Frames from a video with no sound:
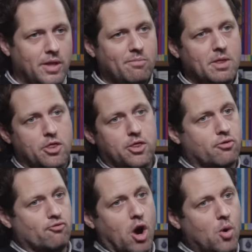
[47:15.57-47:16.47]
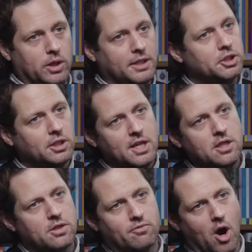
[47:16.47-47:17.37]
They've been thrown, literally
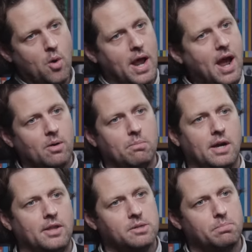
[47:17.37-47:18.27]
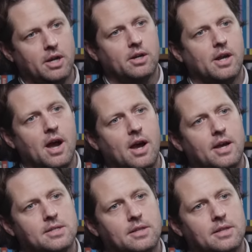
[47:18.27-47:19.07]
thrown out by these bigger guys.